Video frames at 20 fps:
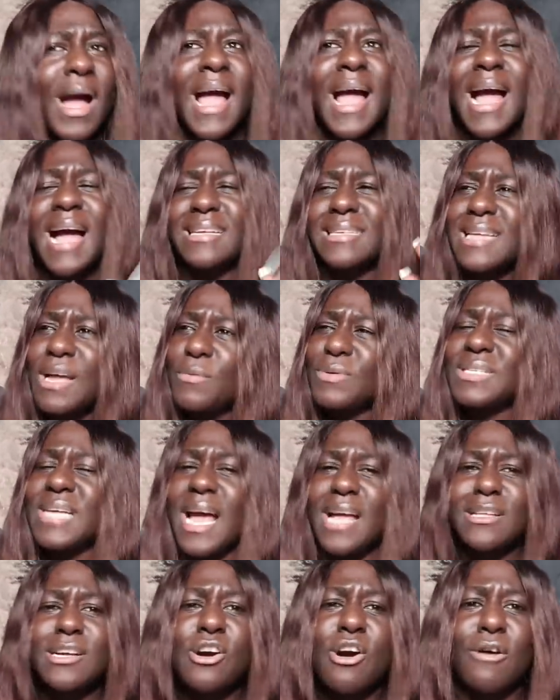And then I was
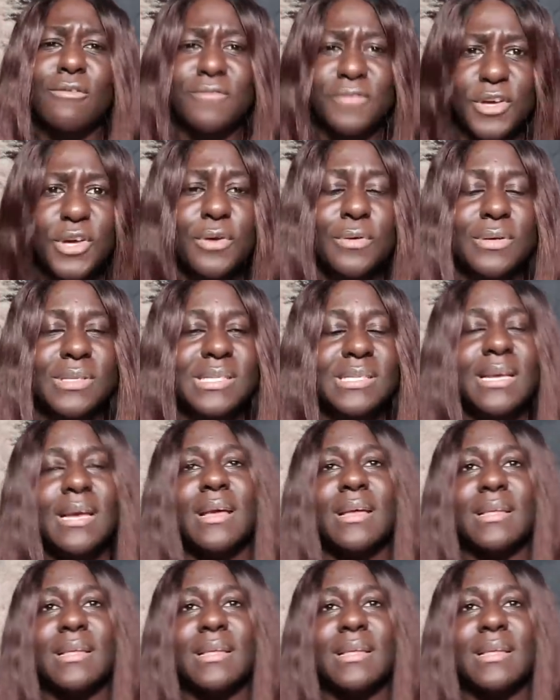kind of confused.